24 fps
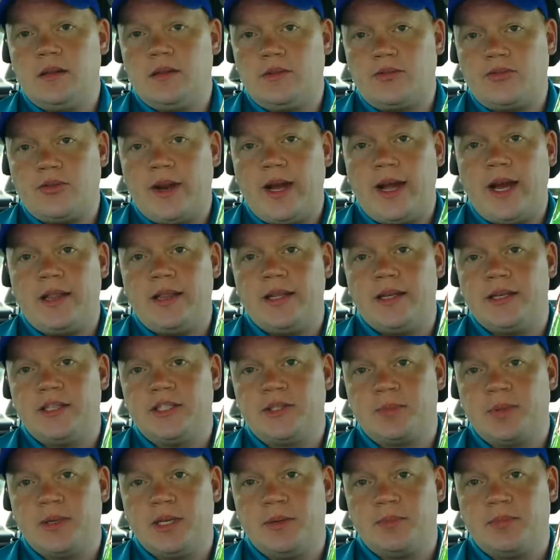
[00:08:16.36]
try
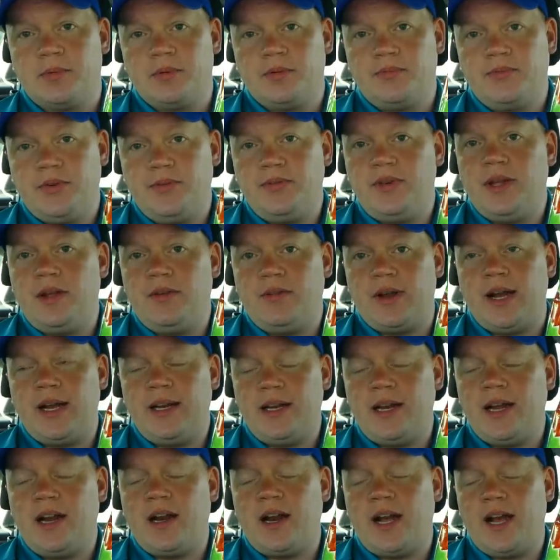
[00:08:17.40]
these, people. If you've never, I
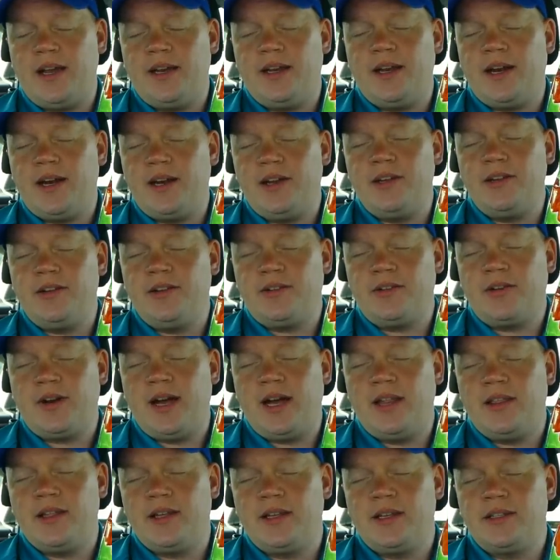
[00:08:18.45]
dare you to
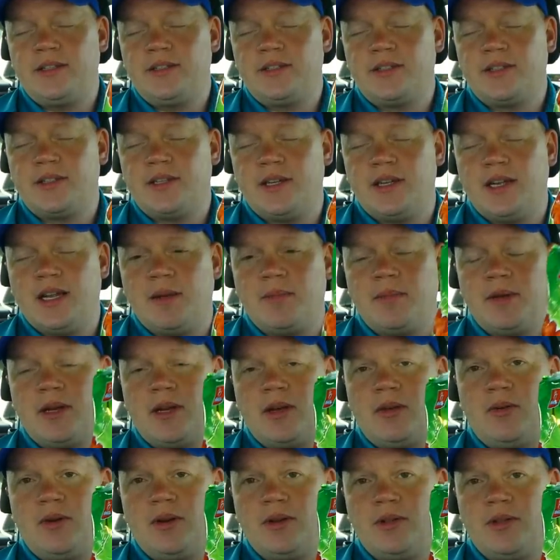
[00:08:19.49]
try these and let me
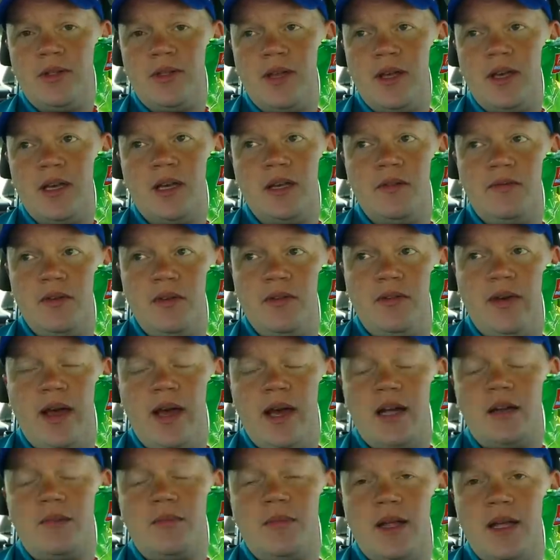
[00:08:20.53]
know what you think. If you've
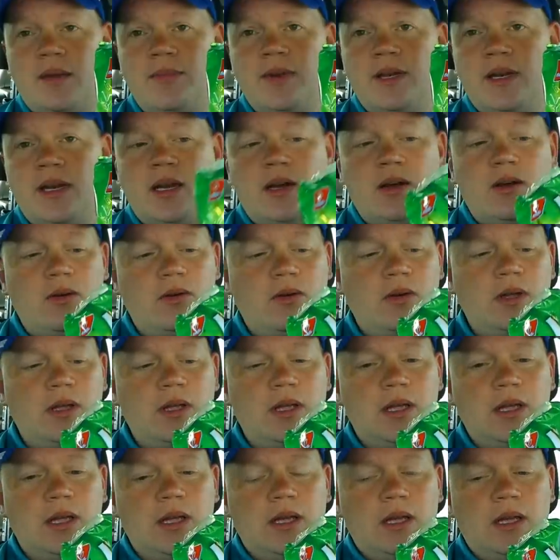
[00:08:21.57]
had them, let me know.
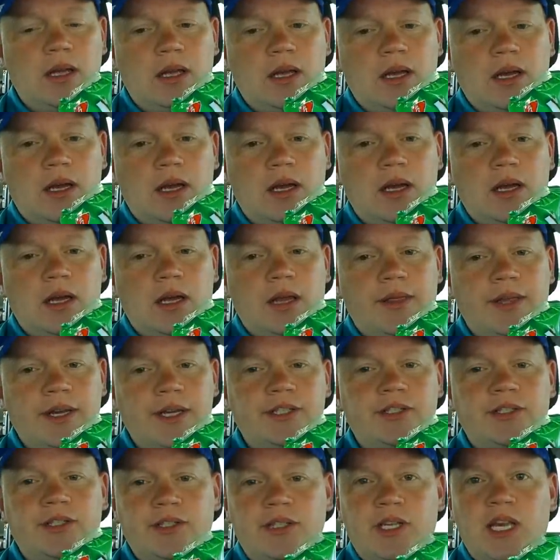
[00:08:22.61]

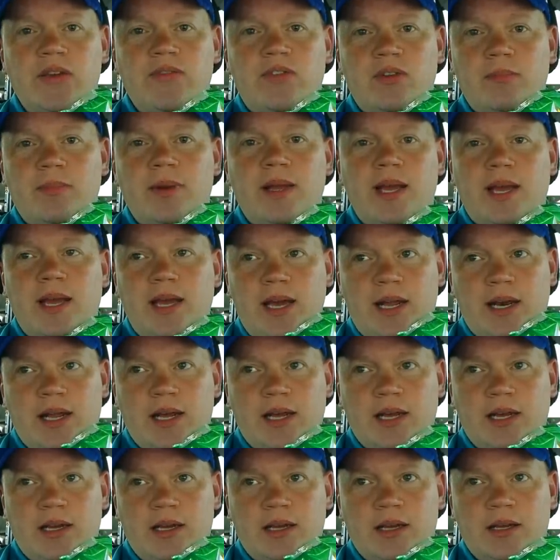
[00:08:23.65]
This has given me a
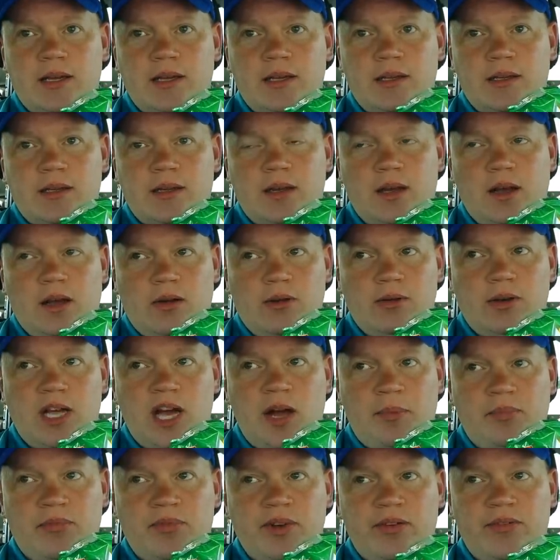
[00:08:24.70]
headache on
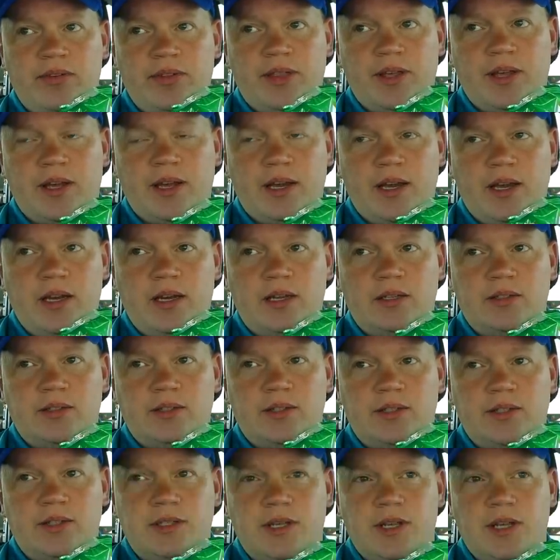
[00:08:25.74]
top of everything
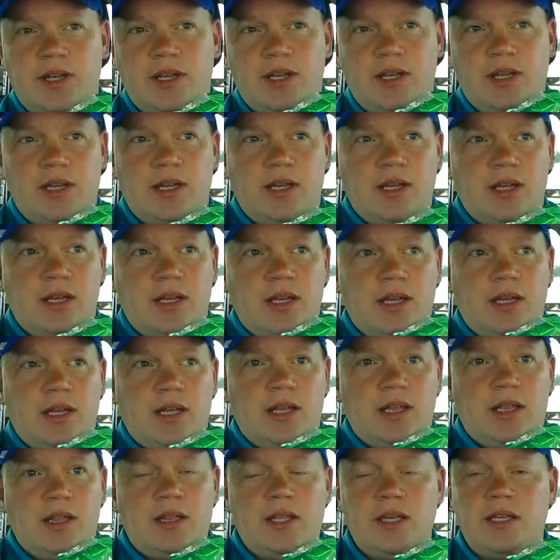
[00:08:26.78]
else.
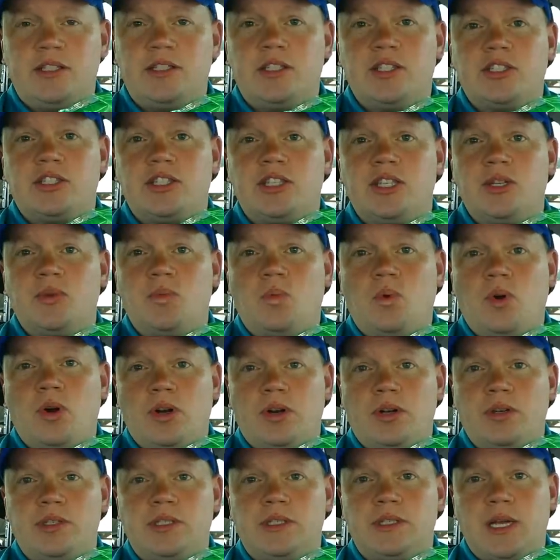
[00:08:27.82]
This is the
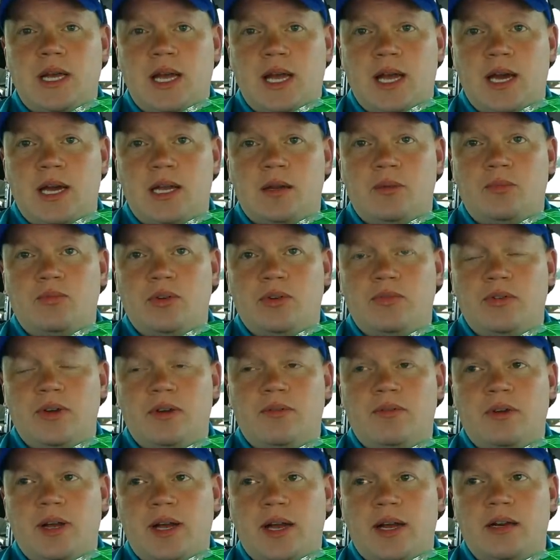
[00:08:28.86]
worst item we've
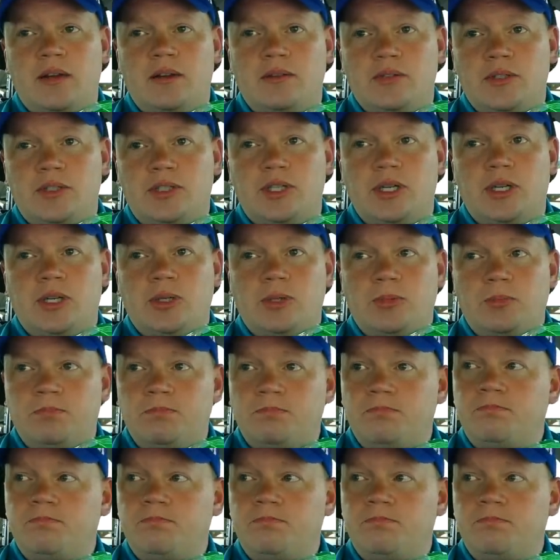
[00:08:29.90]
ever had on the show.